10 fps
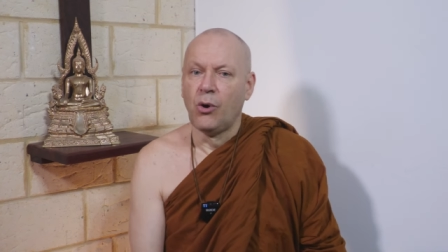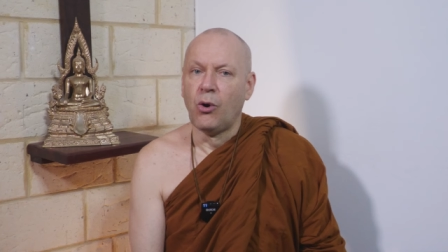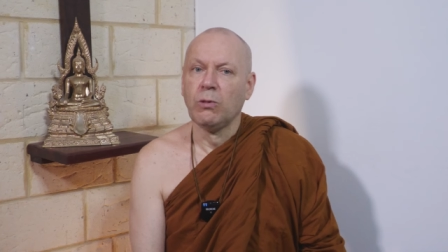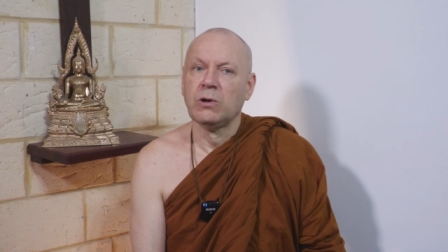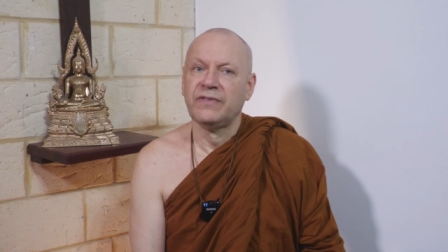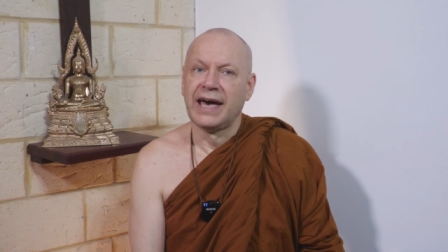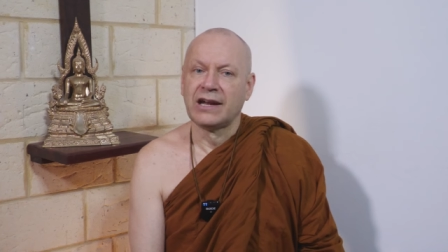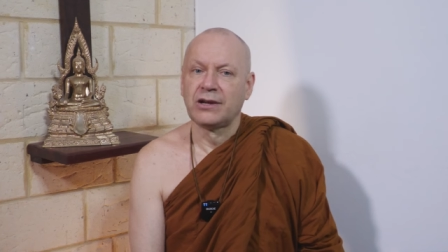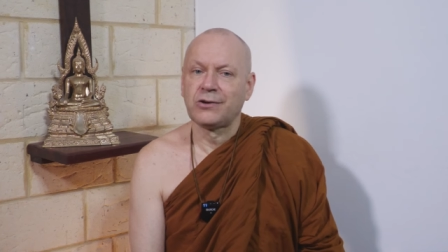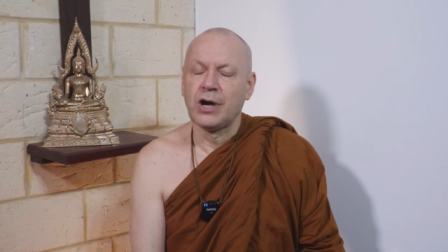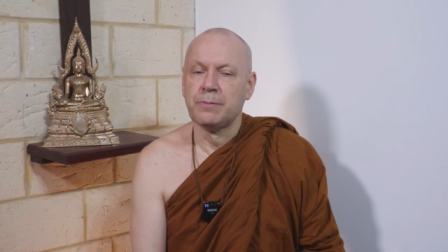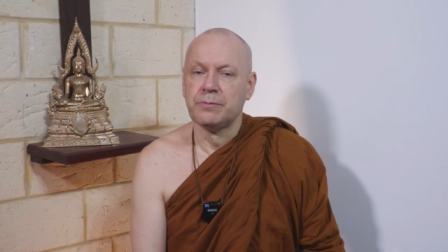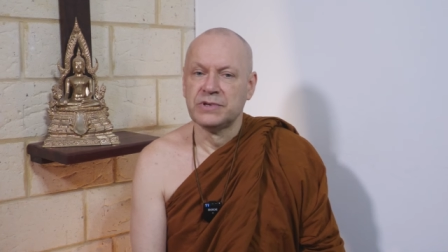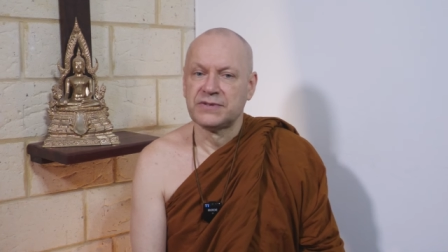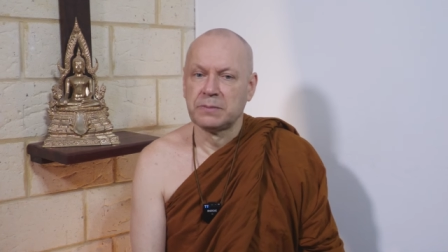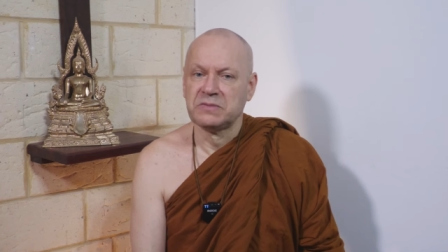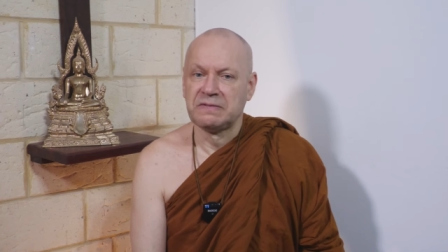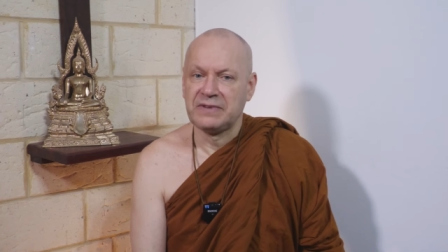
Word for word: all of that comes from the